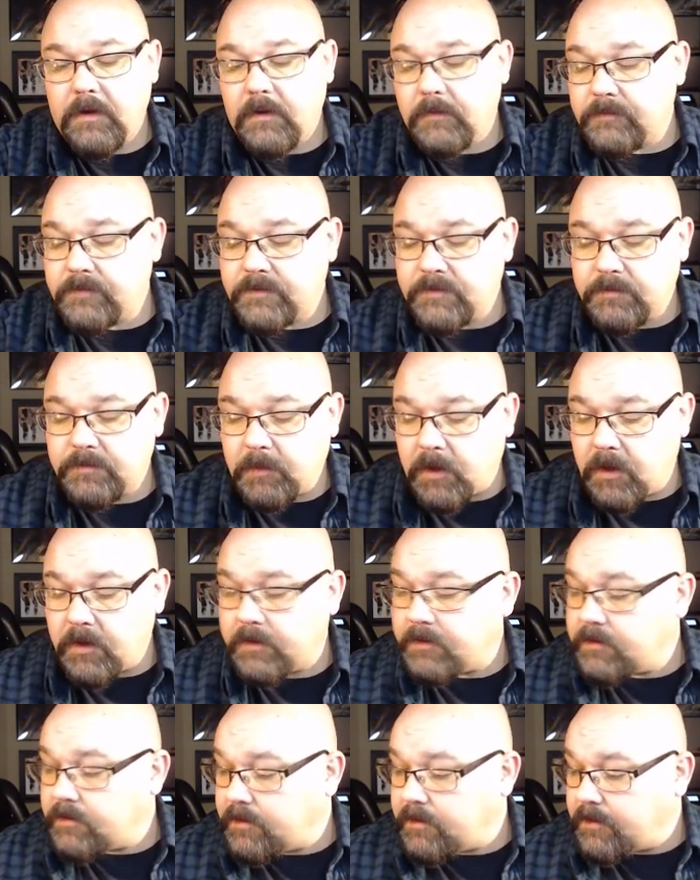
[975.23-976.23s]

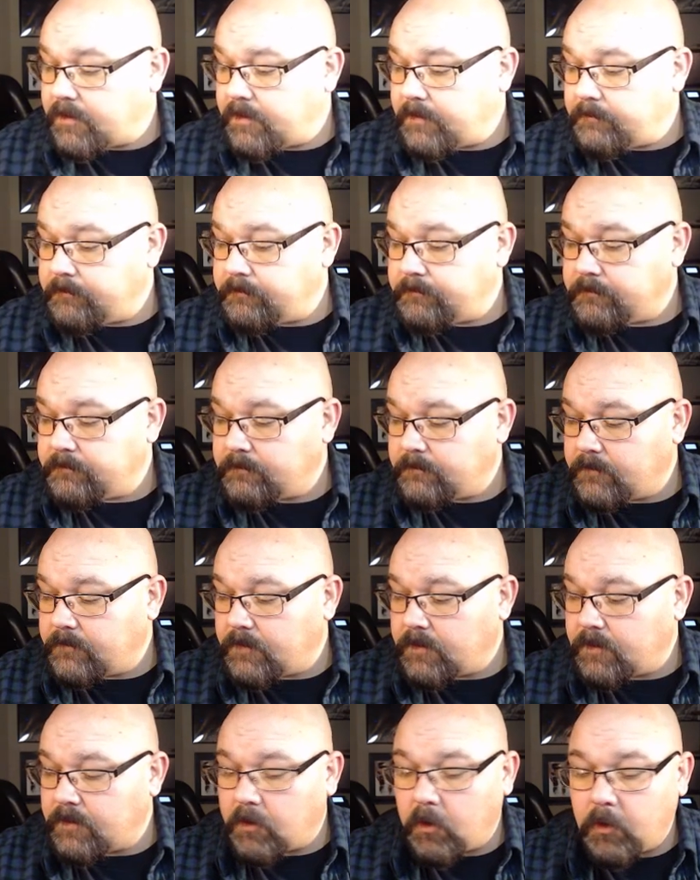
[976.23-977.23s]
smart
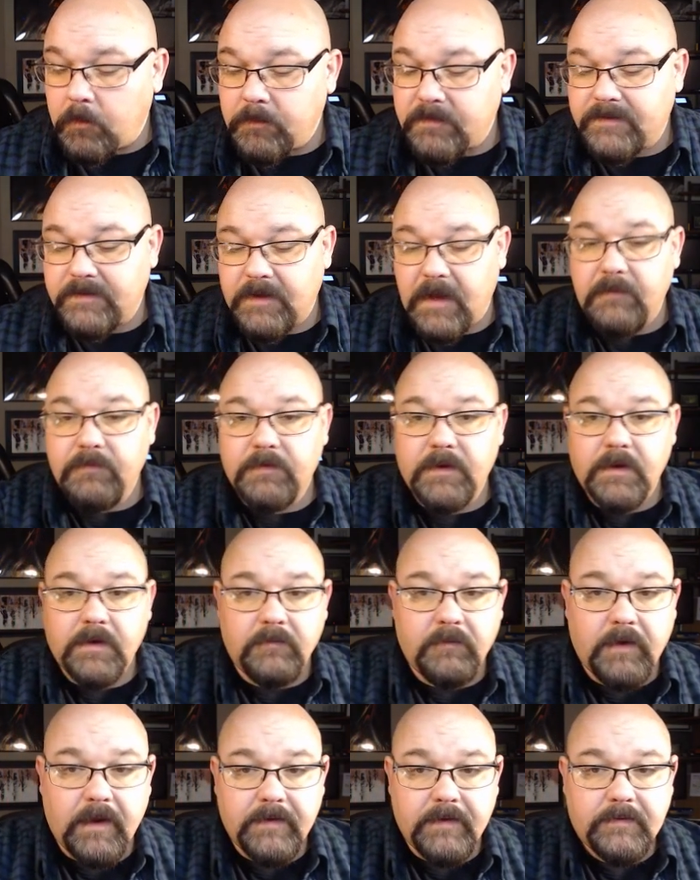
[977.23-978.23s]
home safety
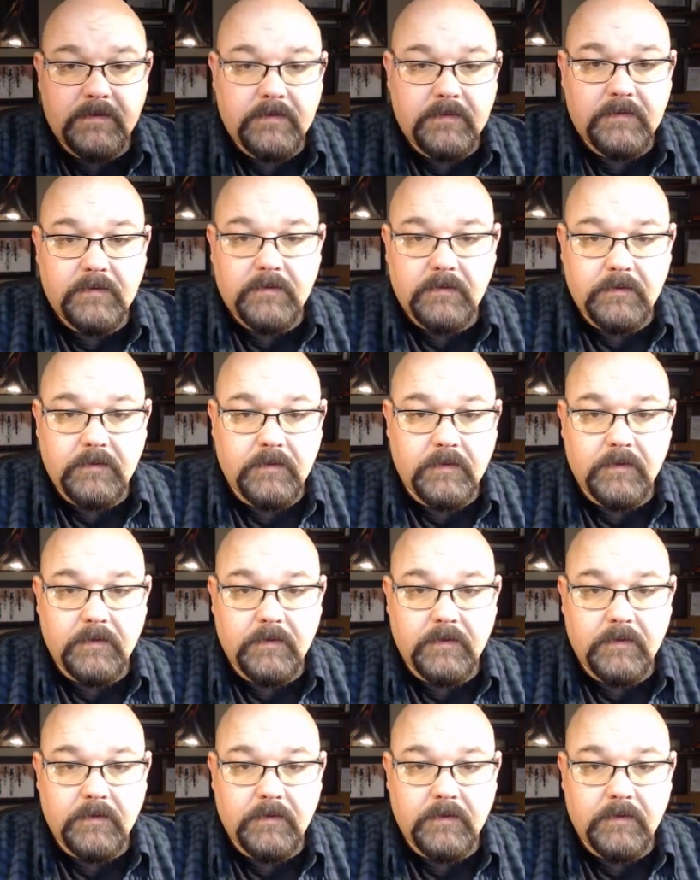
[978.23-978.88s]
devices,